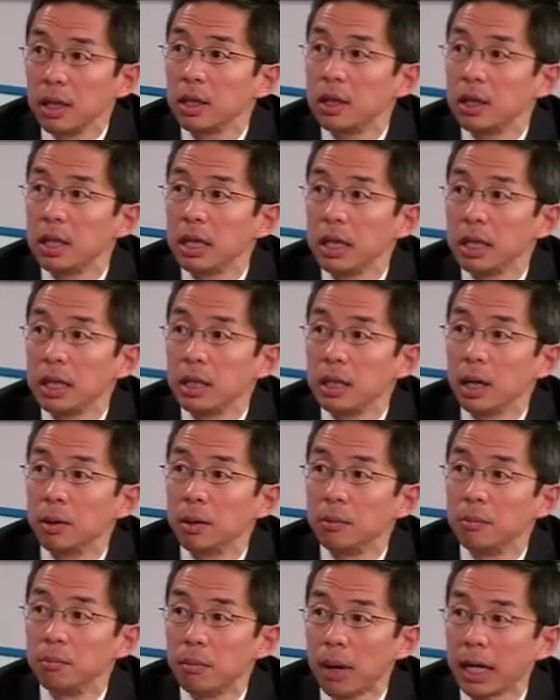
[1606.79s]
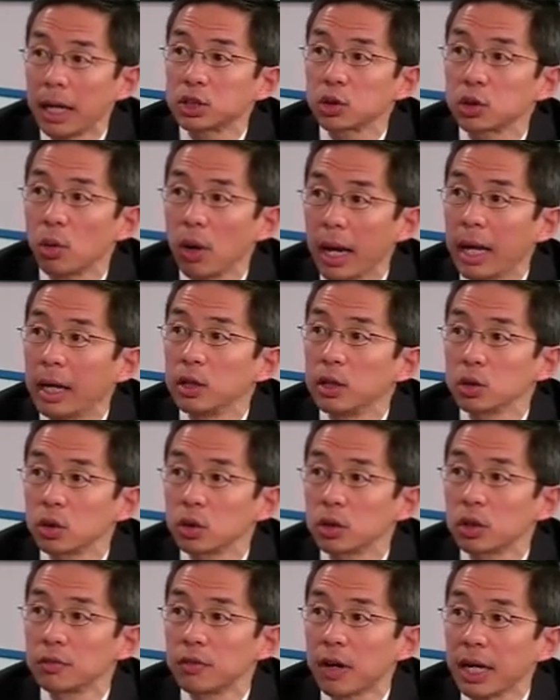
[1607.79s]
the mitral
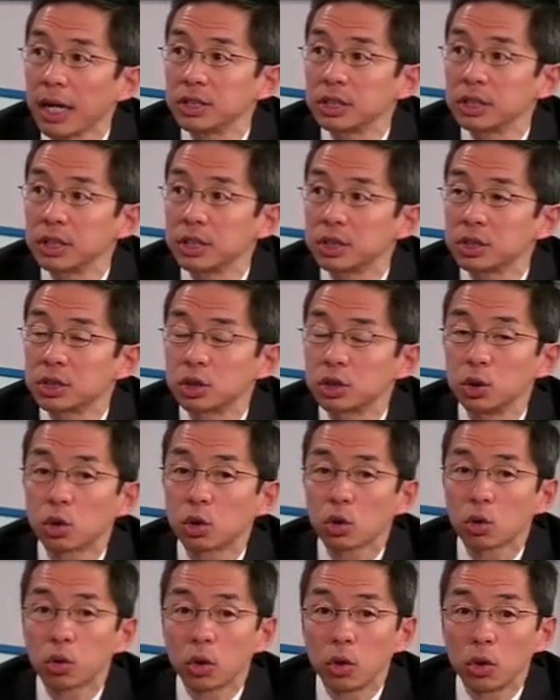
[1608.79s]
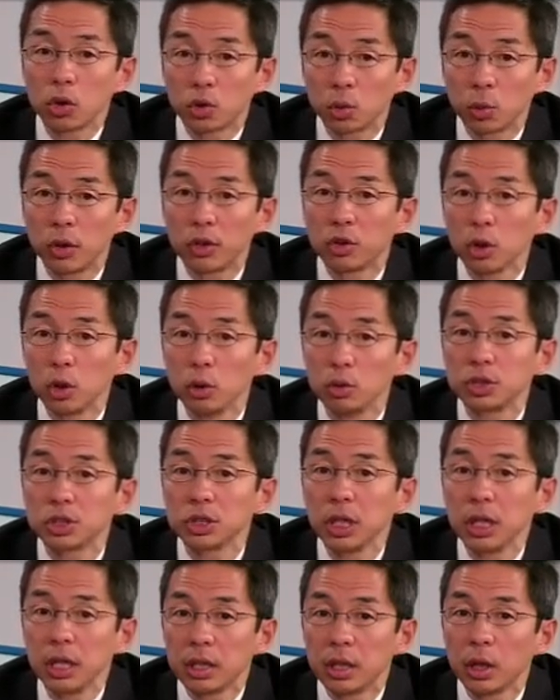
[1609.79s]
annular devices to reduce
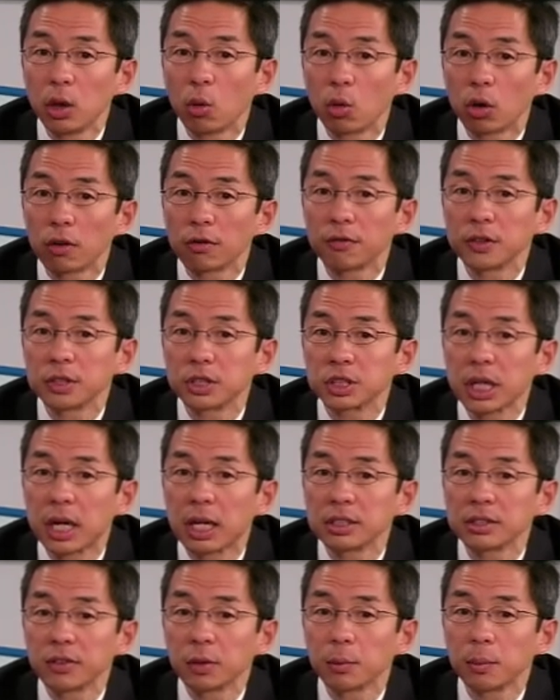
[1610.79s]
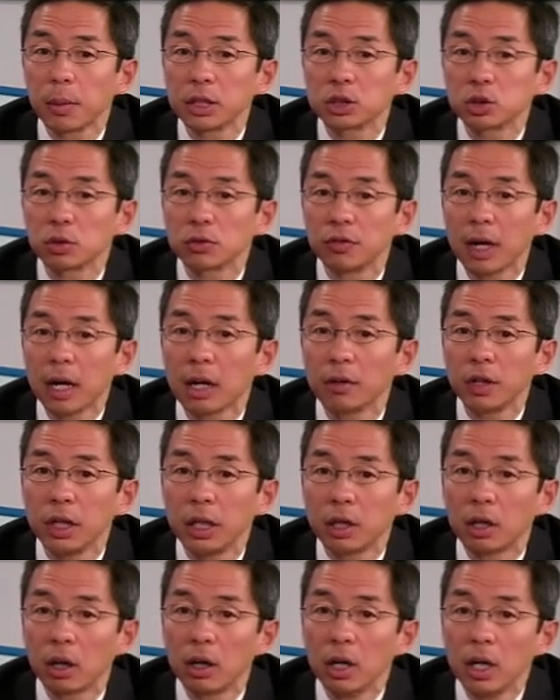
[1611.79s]
the orifice size of the mitral valve
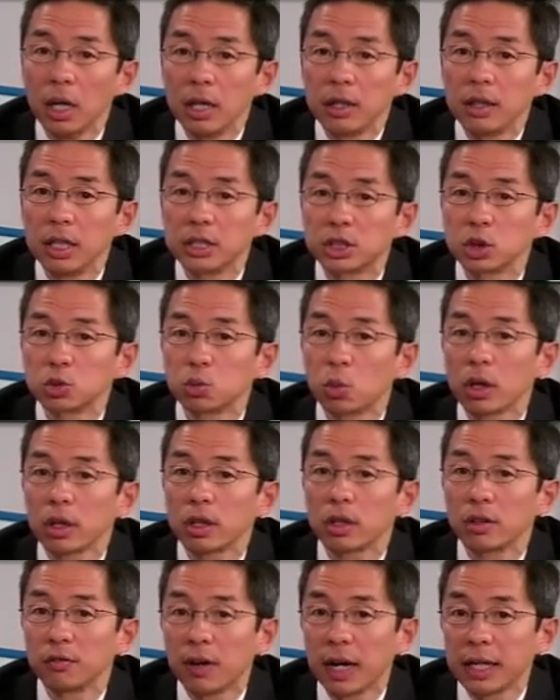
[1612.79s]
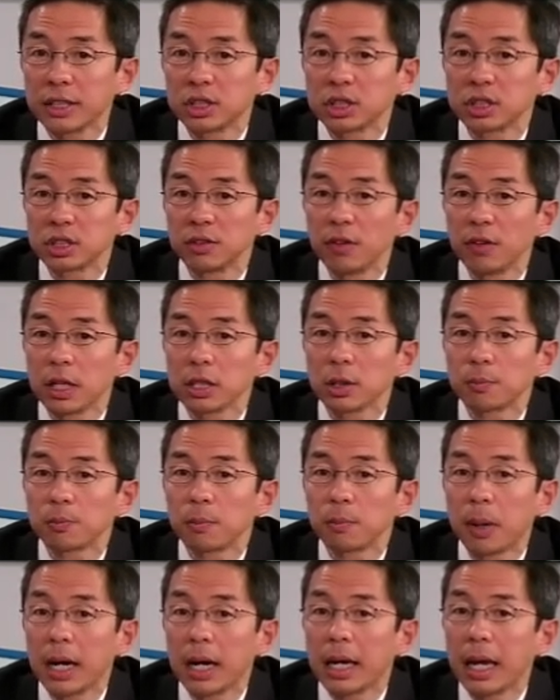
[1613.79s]
here. This is one of the devices
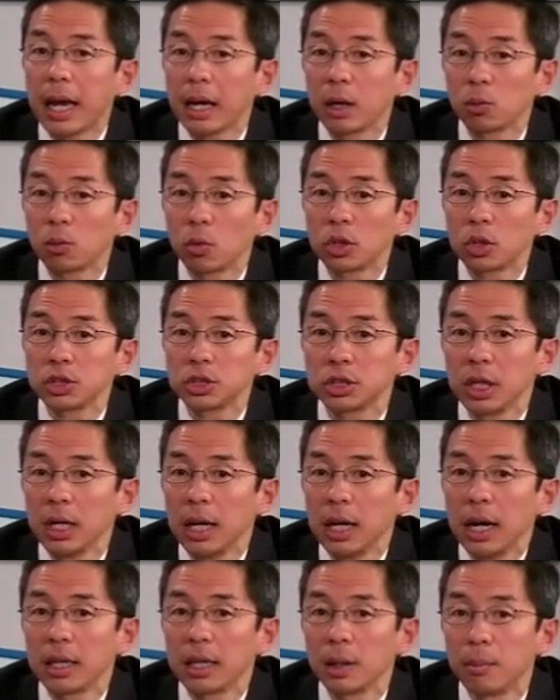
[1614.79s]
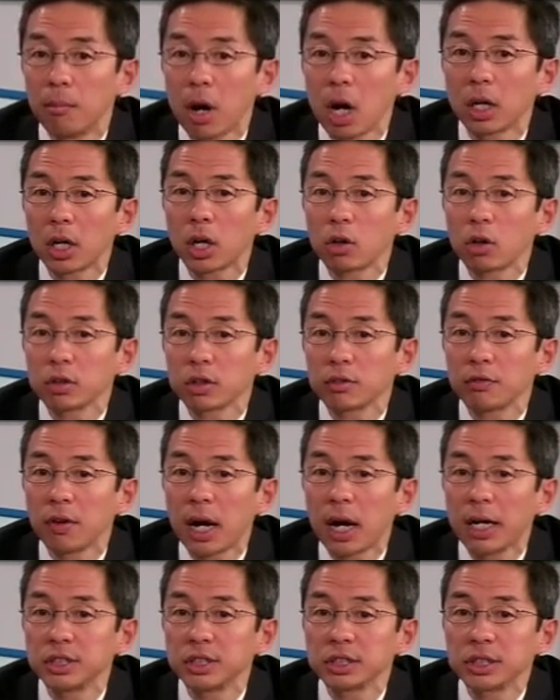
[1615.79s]
developed by Edwards, the Monarch
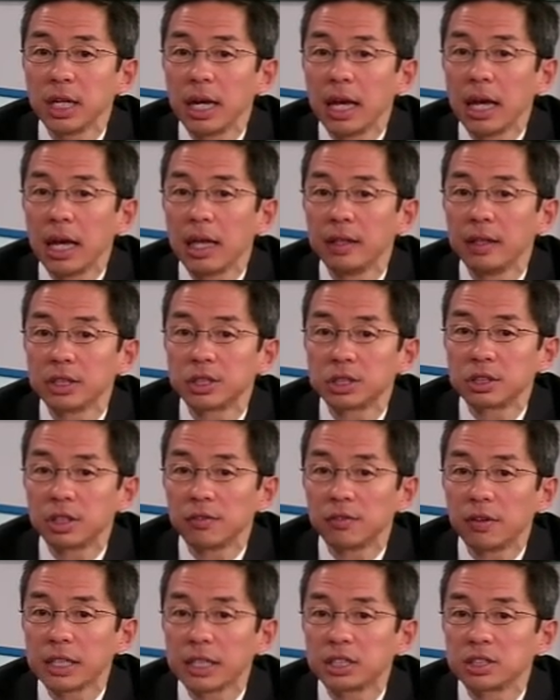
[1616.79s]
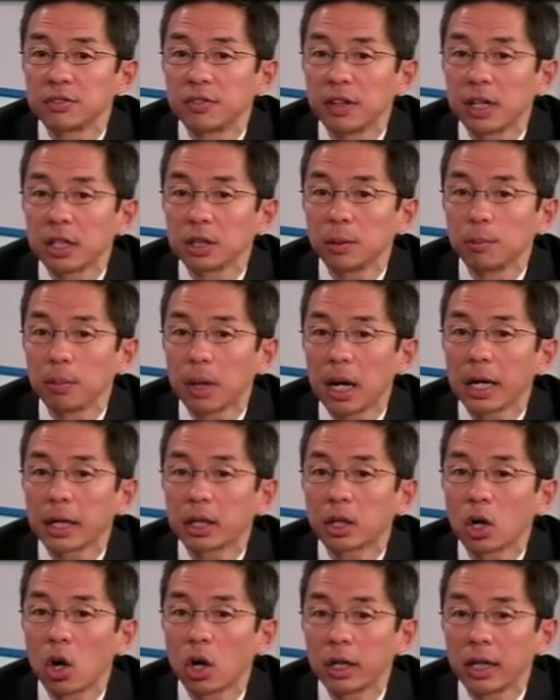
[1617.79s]
device, and this is a device developed by
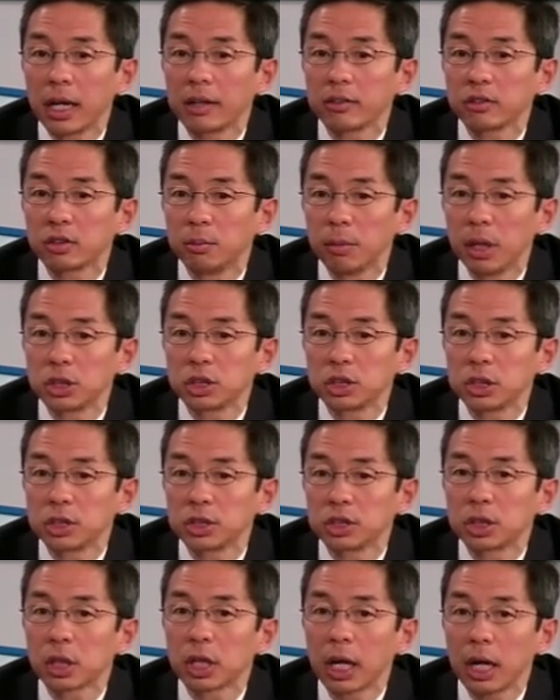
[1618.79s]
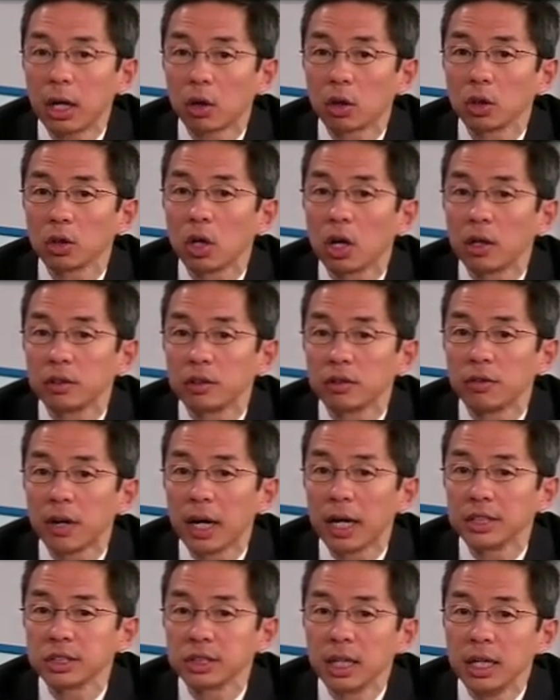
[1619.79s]
Cardiac Dimensions, the Carillon
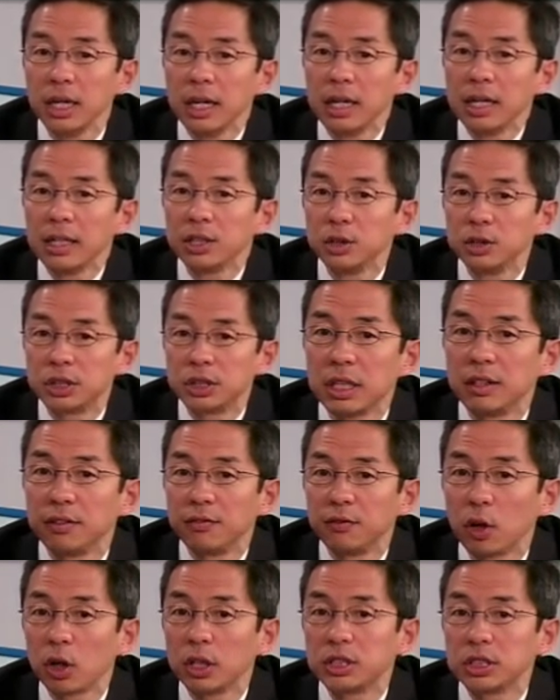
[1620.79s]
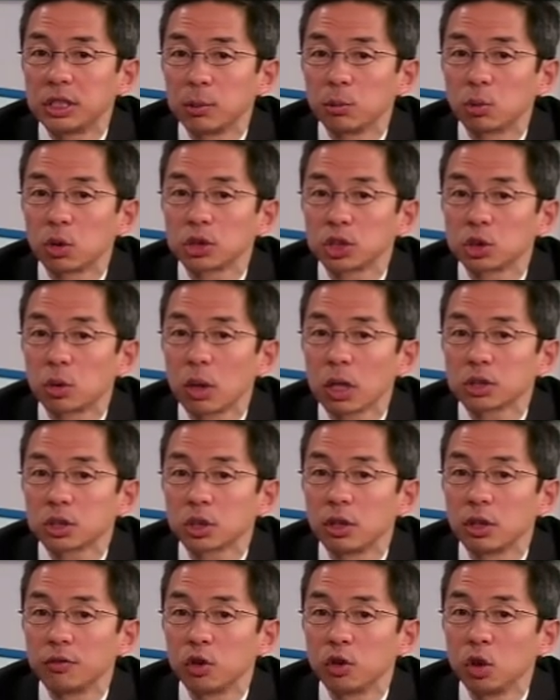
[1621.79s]
device. You the very similar
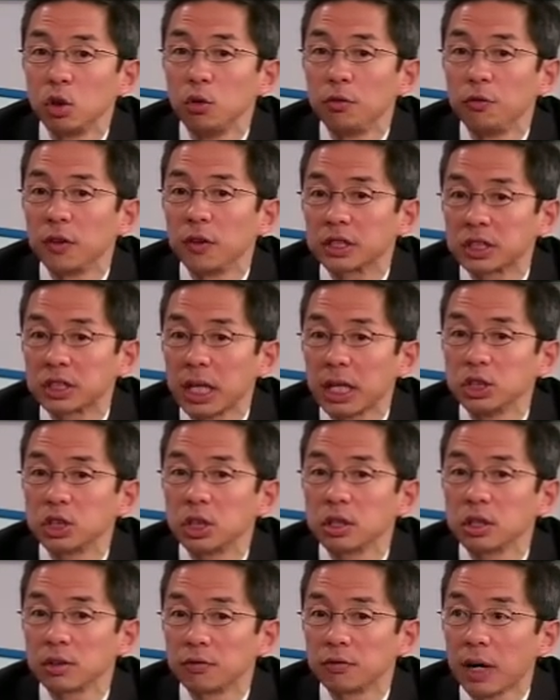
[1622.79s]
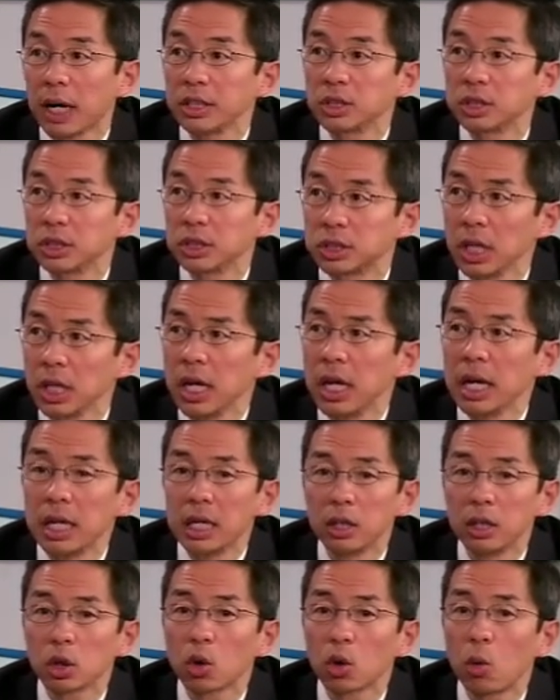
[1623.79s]
structure of two fixation devices
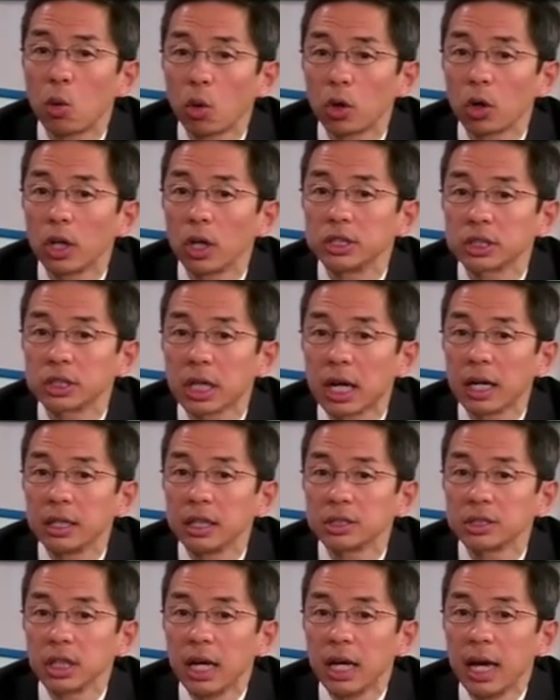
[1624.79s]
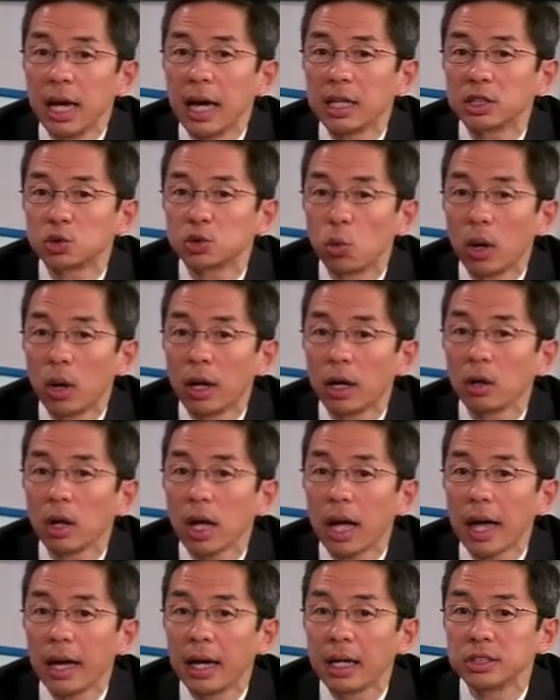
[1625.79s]
in the coronary sinus, as well
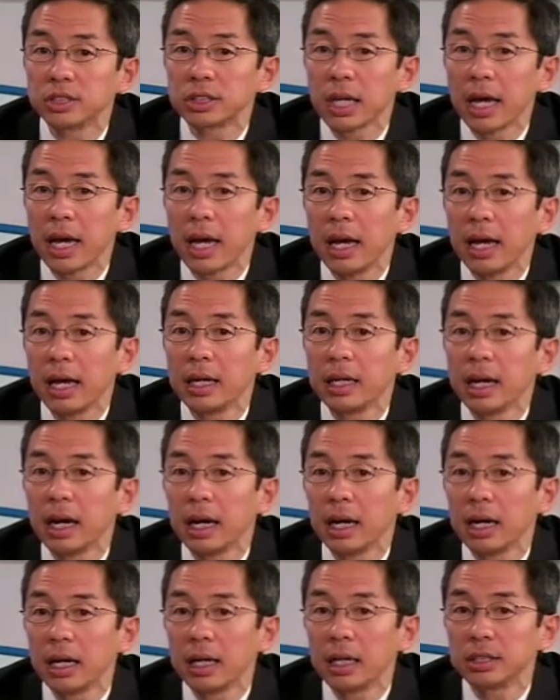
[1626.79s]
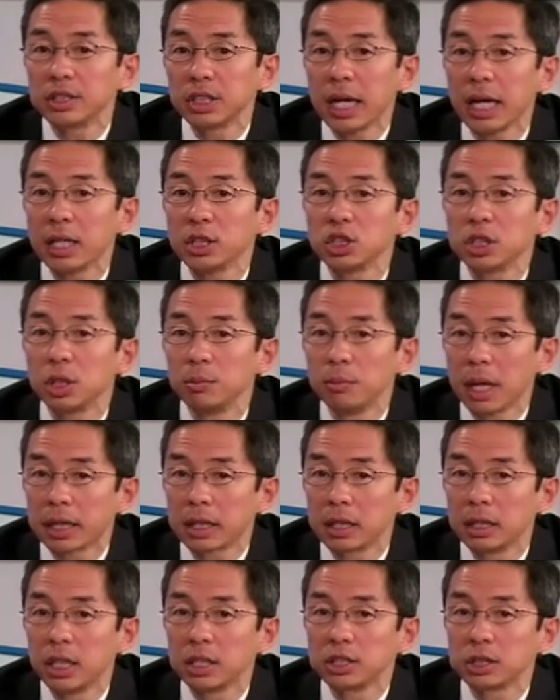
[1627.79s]
as a tension
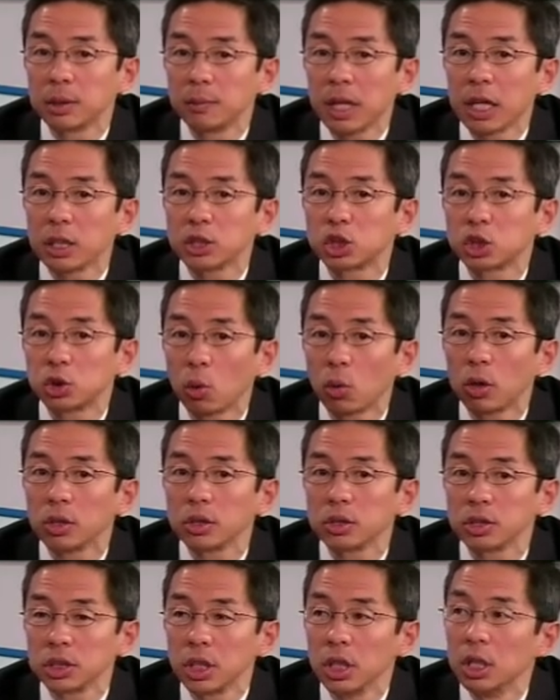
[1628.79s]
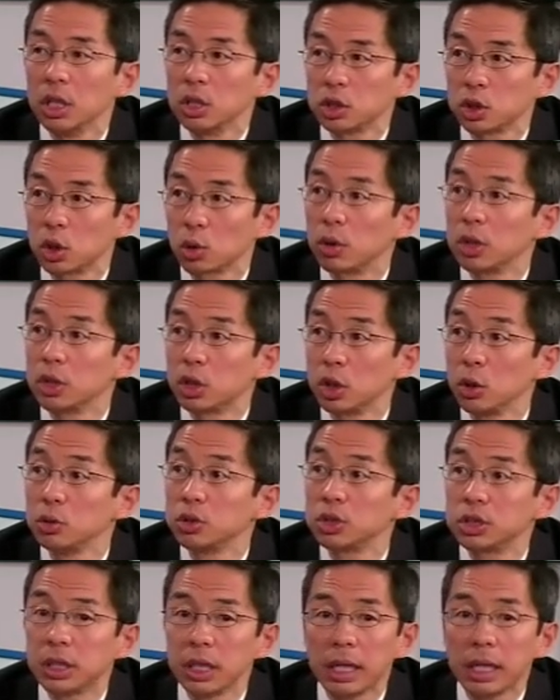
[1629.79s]
mechanism that shortens to
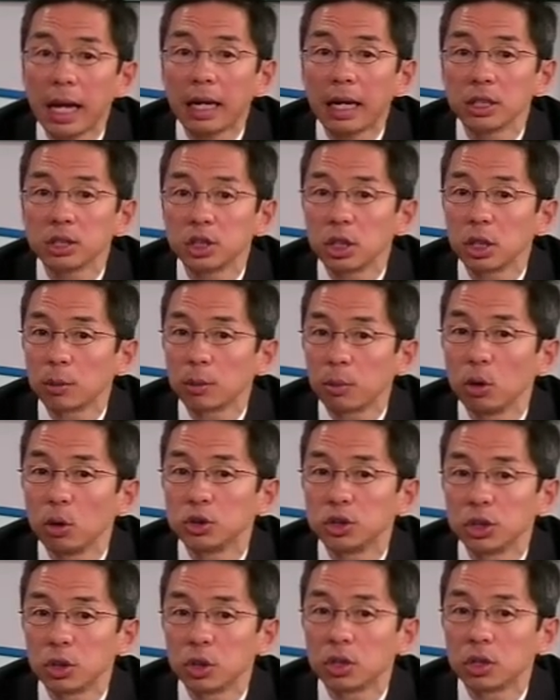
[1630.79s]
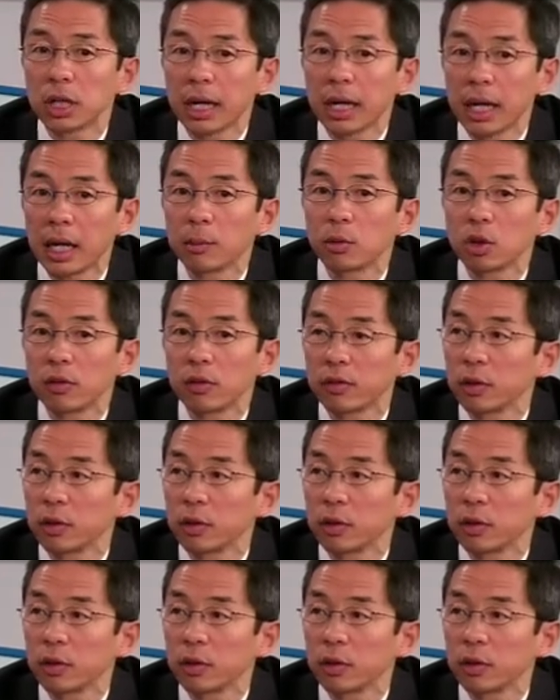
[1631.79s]
reduce the anterior-posterior diameter of